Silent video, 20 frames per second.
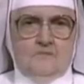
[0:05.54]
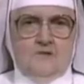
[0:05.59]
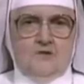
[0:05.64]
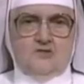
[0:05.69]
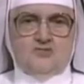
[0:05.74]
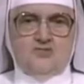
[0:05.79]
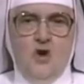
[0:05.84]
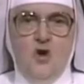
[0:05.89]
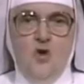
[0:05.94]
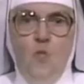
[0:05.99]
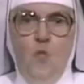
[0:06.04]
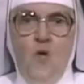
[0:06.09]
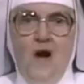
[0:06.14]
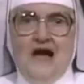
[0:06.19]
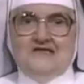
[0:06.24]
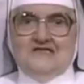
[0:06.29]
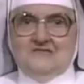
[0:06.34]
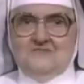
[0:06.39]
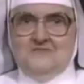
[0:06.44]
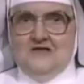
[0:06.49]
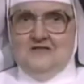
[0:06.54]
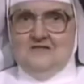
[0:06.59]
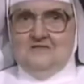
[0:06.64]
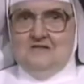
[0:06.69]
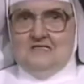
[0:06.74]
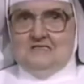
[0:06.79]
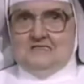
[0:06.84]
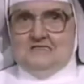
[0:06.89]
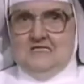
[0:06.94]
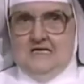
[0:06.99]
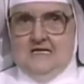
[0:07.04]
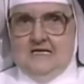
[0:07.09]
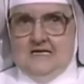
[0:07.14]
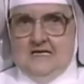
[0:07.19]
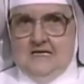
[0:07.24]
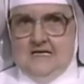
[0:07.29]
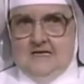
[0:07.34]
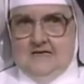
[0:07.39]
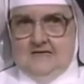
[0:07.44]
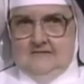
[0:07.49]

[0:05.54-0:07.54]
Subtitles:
Don't watch Mother Angelica.